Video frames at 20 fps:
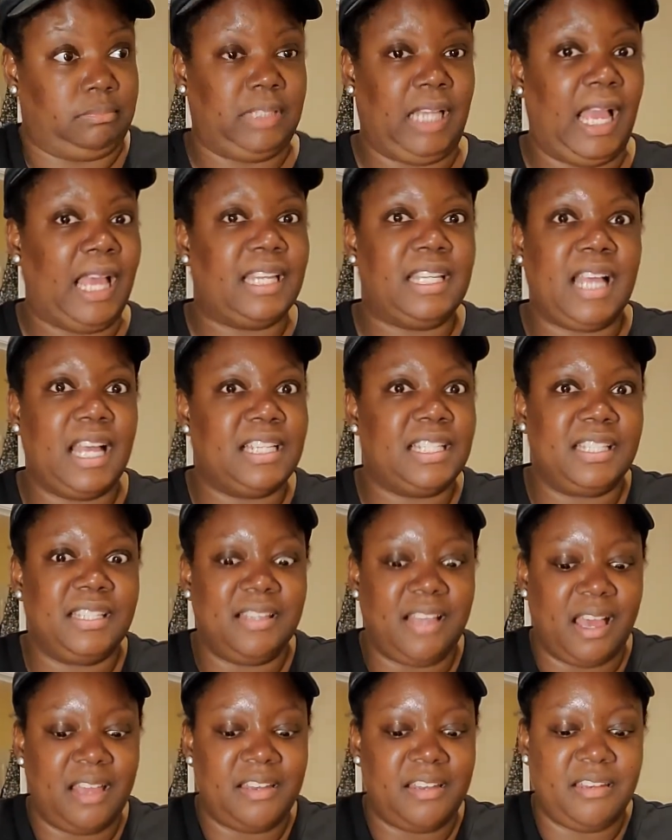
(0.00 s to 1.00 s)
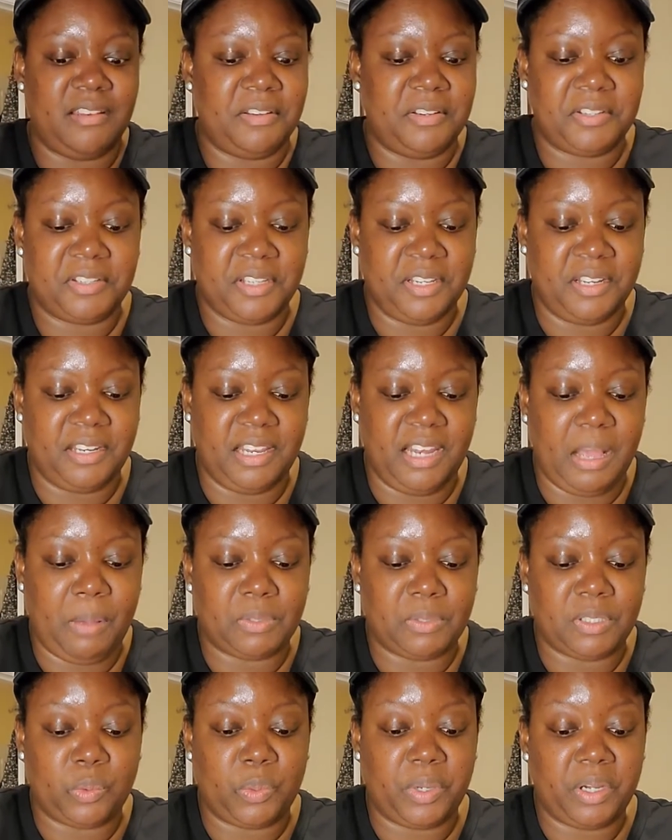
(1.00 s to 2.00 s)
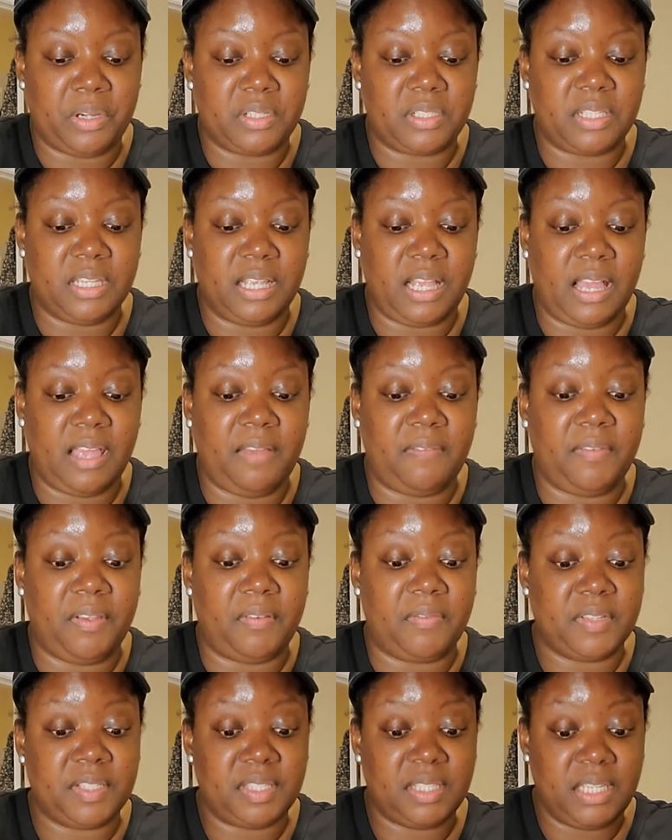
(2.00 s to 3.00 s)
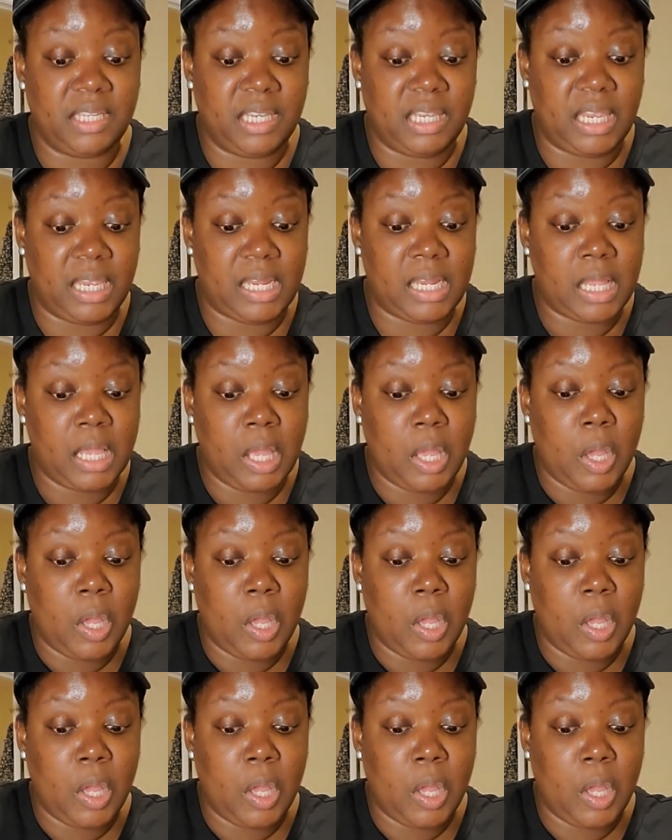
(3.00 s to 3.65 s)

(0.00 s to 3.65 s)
I didn't understand that. That was the weirdest thing I have ever seen.